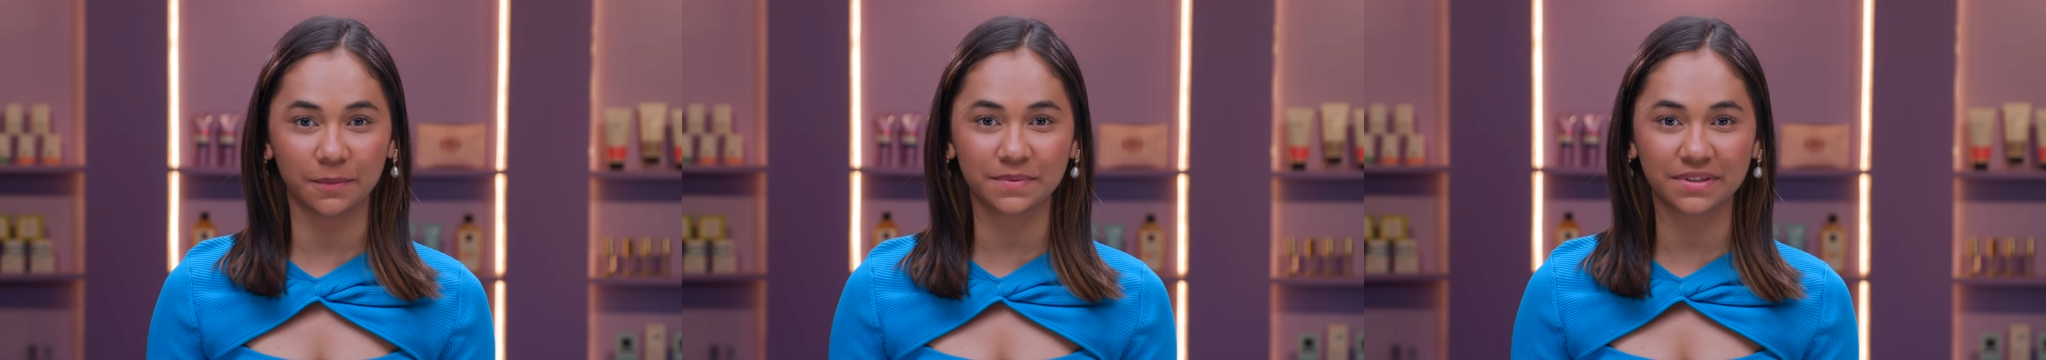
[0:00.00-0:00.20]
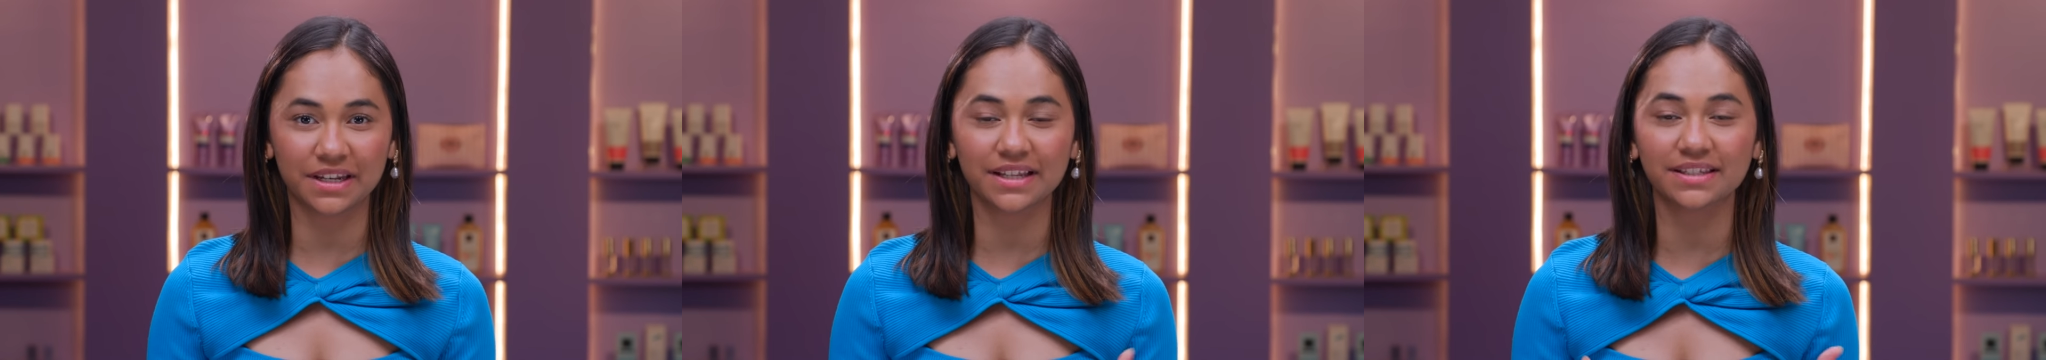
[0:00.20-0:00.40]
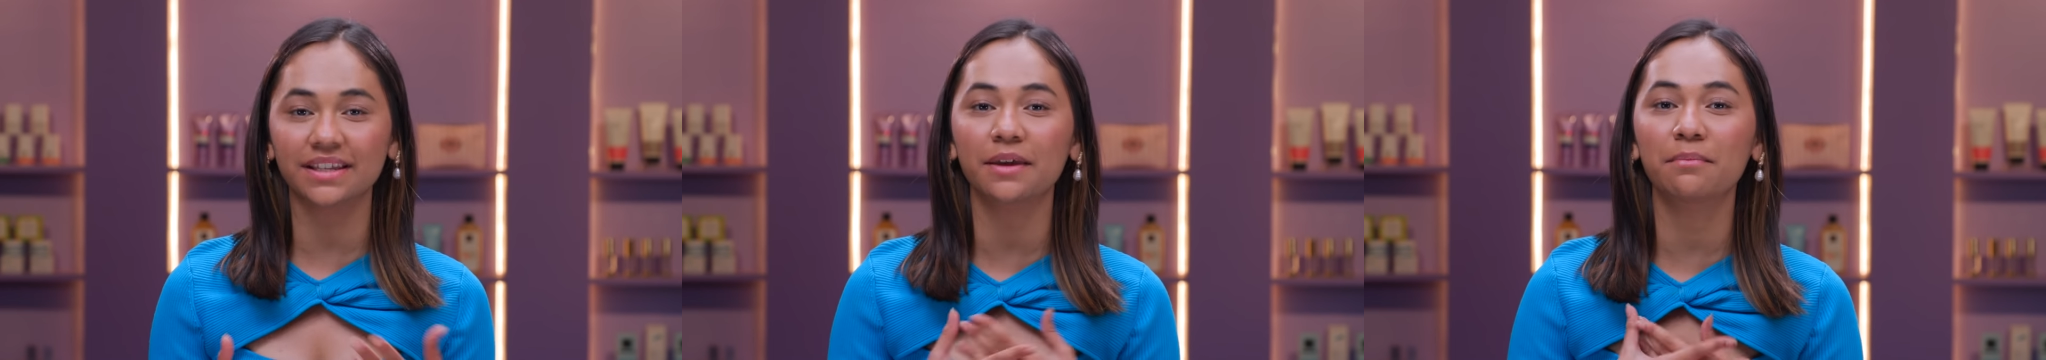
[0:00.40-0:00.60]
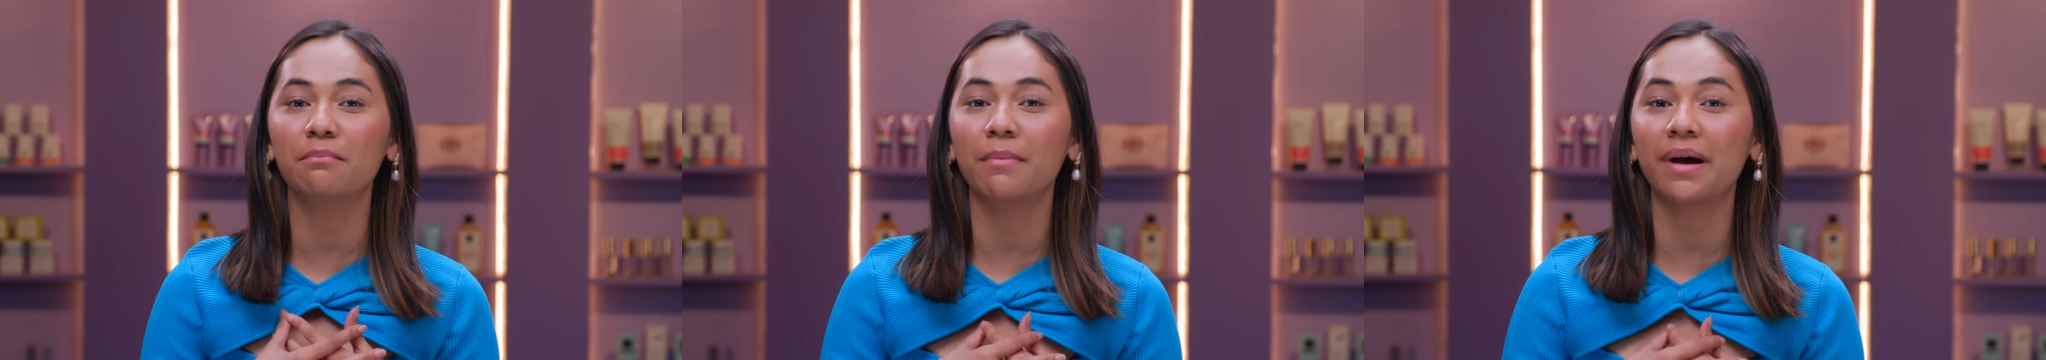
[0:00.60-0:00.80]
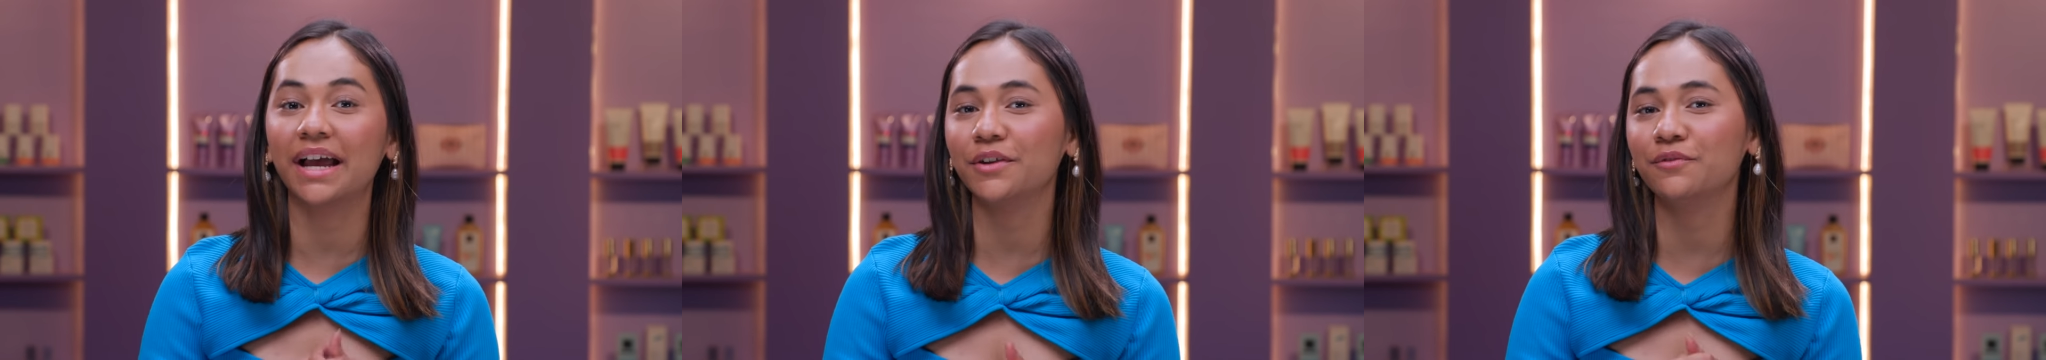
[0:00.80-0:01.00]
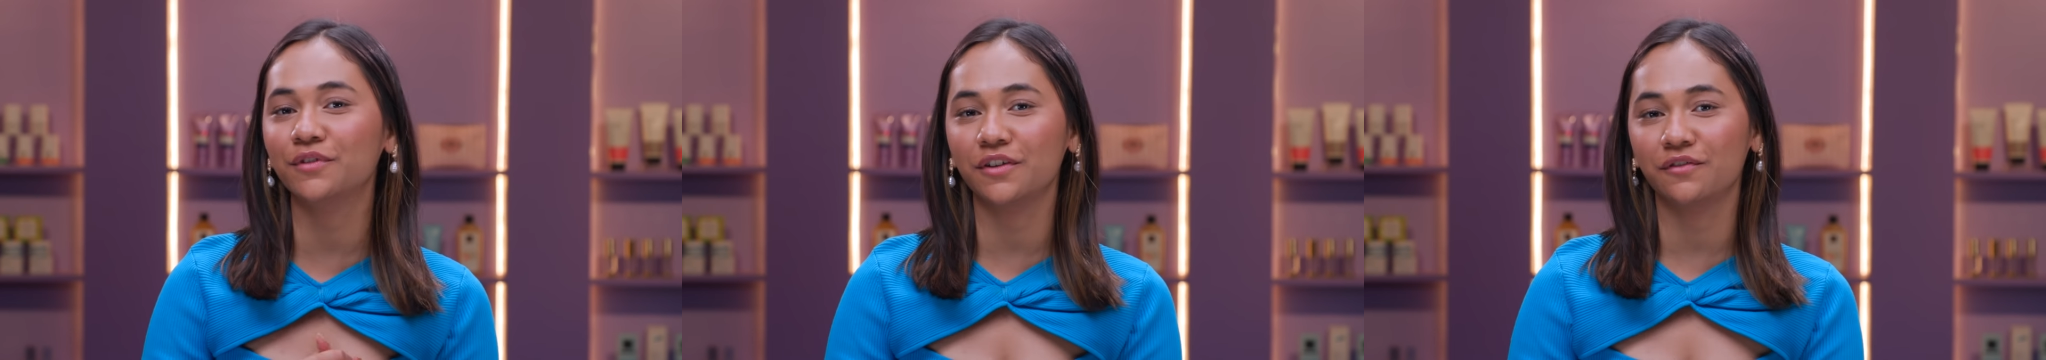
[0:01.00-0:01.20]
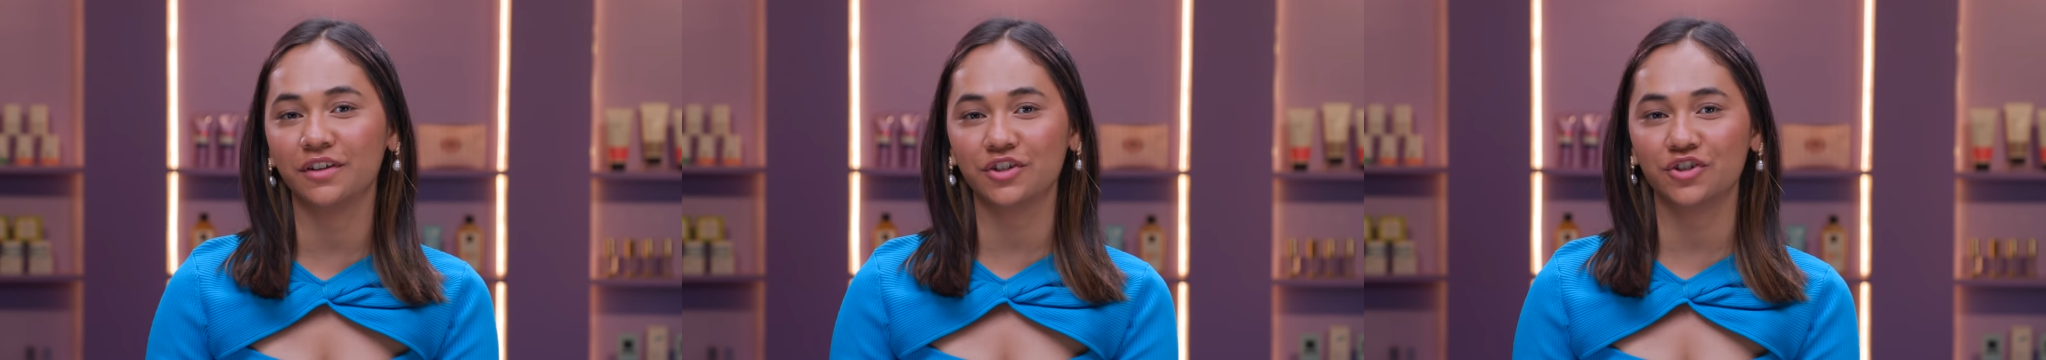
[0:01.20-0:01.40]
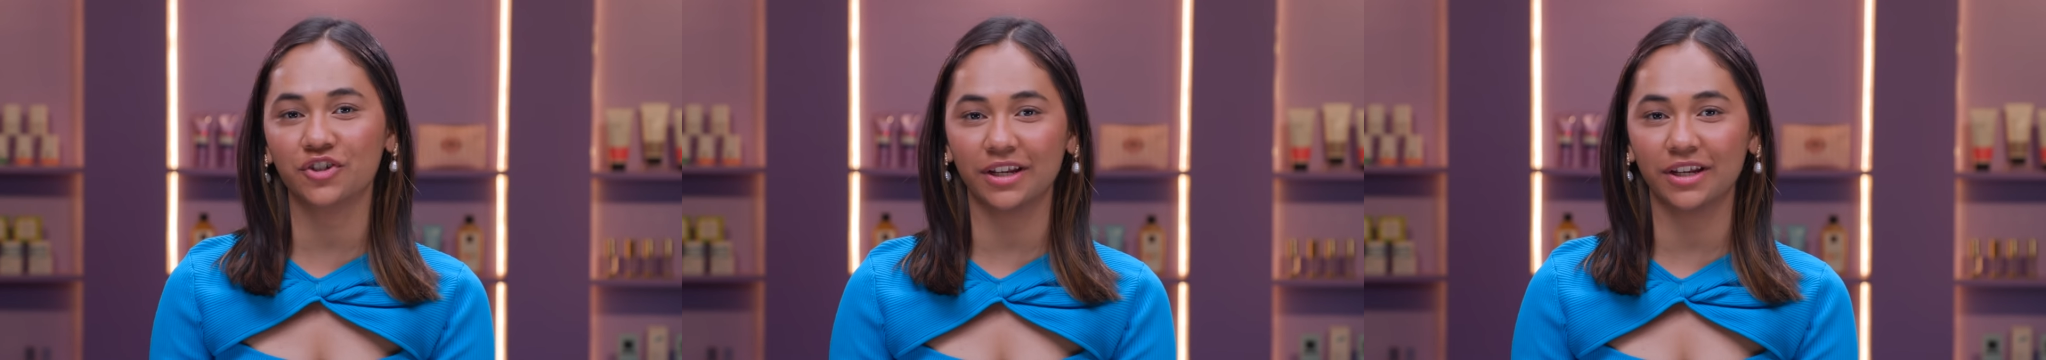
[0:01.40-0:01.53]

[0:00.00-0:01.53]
lipsticks and my favorite